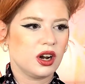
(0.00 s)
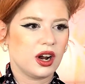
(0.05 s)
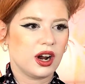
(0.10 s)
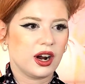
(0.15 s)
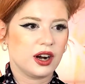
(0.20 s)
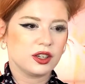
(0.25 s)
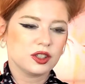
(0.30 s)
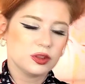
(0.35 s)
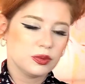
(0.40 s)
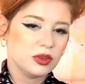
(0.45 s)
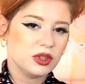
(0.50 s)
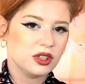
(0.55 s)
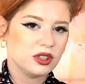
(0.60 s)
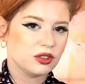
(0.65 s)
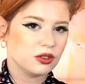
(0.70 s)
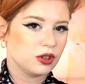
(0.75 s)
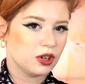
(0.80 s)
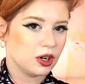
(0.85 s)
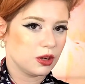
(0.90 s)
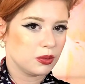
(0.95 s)
asked me to
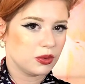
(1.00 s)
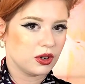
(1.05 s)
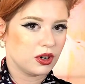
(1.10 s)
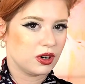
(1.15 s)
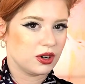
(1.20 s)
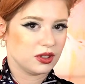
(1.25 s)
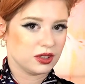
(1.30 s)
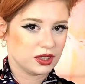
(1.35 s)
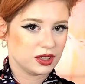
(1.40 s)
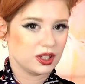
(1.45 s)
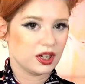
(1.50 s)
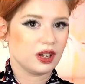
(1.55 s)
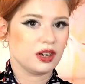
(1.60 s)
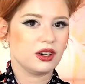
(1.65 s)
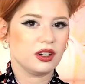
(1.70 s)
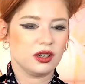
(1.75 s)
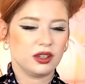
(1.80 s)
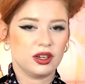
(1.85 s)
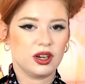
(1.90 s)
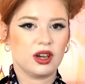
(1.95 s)
come on
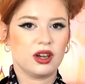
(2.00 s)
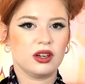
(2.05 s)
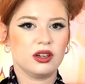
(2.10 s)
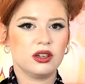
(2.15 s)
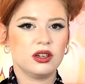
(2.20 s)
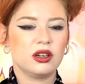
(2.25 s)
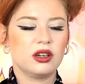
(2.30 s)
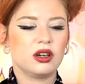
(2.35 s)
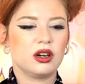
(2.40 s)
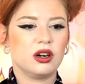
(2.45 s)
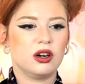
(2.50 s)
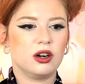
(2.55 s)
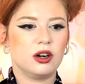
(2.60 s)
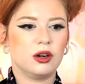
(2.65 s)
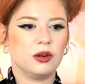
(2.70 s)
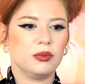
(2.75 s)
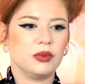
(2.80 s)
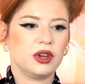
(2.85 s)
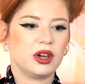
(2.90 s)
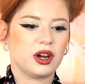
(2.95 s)
set again.
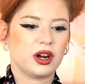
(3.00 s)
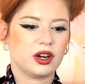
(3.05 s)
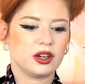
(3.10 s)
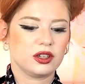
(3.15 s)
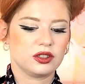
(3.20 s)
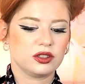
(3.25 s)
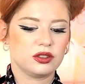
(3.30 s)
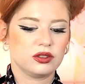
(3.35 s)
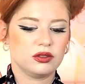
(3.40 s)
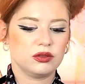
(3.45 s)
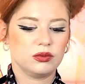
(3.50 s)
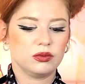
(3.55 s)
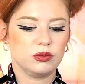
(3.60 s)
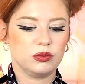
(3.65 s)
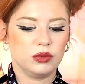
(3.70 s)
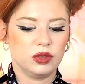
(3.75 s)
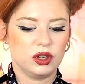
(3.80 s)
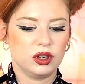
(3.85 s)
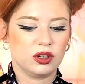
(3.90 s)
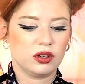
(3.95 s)
Um, they asked
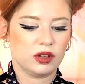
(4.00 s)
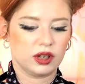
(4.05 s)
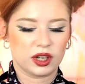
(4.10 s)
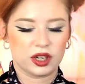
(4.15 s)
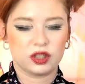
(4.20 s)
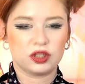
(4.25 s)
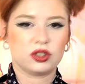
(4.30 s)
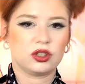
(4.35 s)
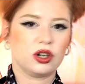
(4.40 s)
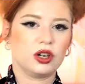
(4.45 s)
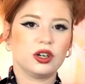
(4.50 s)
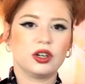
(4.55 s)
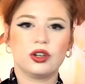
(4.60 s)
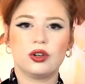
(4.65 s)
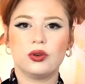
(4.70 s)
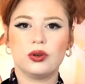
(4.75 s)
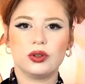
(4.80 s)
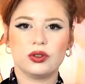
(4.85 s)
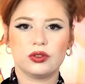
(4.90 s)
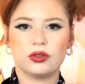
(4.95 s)
me, like, I started
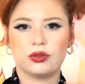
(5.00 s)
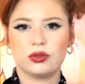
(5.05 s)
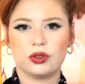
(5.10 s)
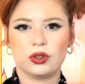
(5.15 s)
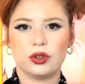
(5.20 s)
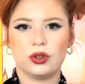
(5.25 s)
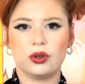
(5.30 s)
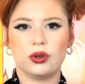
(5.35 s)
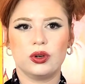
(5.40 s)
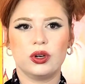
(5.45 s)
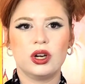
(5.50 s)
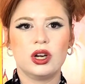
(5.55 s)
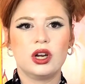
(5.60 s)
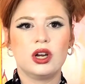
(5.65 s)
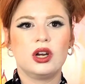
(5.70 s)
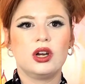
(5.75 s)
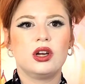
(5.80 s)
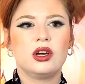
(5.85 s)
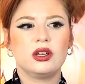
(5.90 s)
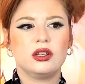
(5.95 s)
going through
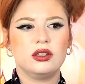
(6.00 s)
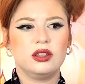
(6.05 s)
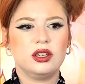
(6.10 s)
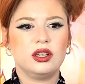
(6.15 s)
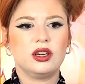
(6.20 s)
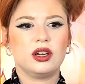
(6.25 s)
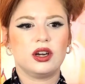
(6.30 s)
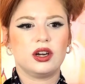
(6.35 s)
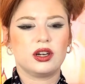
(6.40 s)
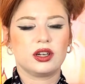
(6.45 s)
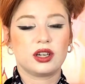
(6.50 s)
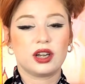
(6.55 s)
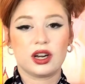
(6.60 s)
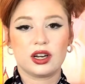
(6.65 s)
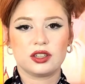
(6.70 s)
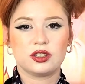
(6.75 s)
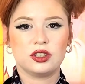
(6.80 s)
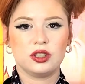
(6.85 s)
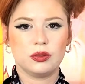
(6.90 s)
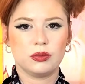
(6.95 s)
the uh,
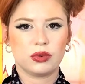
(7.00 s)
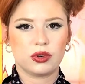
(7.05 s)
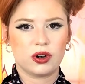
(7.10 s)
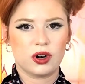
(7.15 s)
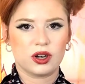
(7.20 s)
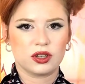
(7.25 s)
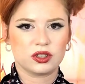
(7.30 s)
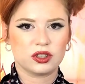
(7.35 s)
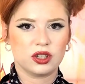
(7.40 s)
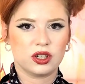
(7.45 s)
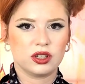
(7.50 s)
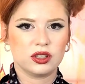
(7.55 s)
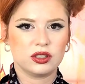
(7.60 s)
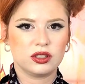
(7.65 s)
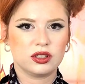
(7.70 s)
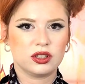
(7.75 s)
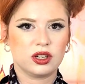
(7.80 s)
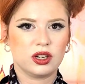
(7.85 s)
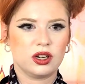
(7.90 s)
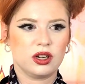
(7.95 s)
casting
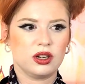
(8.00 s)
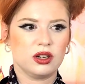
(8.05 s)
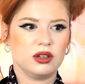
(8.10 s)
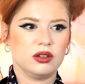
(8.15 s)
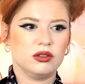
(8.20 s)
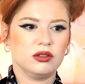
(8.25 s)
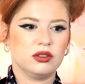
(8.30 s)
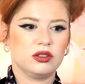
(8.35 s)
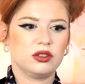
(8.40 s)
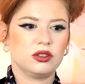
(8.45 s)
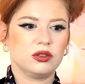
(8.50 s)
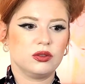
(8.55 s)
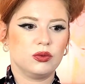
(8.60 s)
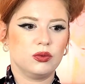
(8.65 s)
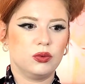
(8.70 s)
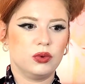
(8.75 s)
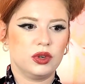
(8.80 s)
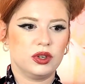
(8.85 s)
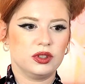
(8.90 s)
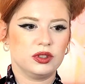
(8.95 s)
process and
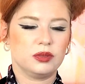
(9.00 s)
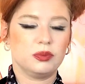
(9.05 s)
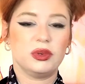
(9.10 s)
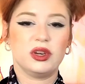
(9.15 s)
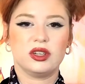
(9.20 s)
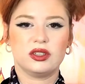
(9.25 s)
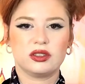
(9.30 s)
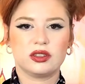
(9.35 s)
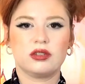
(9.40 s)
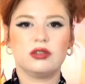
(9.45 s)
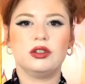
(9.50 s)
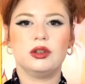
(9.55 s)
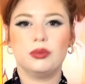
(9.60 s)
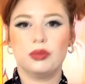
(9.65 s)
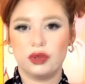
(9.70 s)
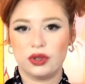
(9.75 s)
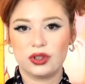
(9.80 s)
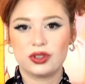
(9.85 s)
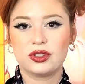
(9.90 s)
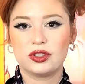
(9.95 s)
was basically
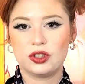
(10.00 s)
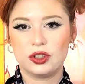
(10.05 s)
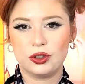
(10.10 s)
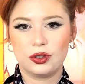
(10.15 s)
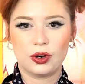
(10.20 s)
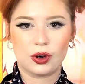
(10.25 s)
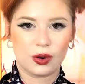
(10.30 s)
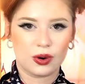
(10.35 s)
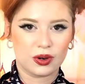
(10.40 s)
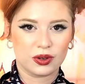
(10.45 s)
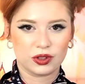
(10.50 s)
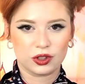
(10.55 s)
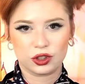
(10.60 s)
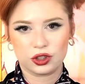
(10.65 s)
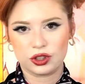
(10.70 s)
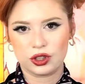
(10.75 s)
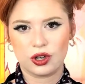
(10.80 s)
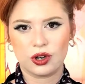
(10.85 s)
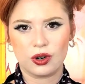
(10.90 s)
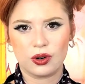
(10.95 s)
booked to go on the
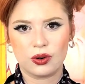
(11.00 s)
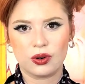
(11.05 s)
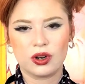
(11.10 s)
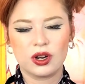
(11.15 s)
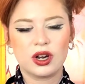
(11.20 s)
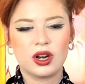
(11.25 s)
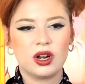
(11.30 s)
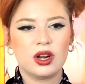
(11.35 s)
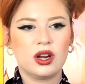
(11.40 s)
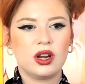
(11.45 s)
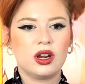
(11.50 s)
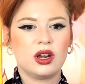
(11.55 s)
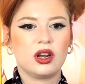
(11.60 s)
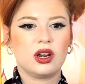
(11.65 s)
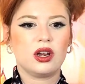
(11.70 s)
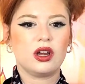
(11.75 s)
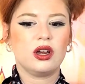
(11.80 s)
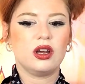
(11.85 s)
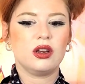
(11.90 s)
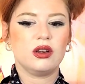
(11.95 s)
show.
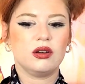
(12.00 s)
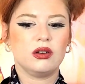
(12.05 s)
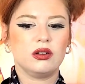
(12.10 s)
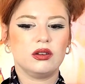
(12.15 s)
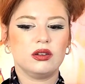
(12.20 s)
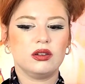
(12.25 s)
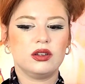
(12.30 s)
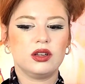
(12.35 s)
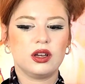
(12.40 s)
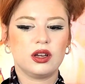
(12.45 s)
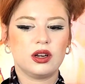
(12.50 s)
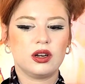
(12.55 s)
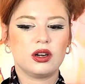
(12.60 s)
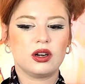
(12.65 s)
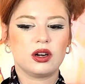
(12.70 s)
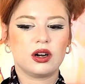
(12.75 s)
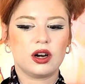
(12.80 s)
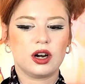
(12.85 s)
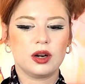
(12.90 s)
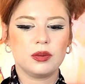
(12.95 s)
And
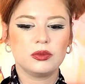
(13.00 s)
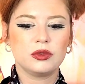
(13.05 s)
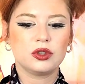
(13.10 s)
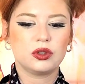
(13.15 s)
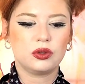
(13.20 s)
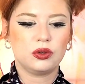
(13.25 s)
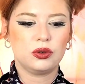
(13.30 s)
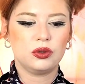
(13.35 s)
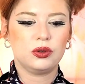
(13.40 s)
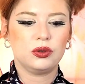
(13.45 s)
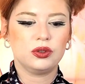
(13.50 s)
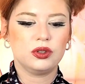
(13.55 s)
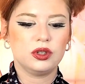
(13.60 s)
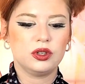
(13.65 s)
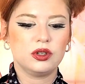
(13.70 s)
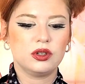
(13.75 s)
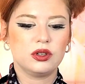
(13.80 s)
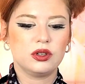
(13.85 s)
then I'm told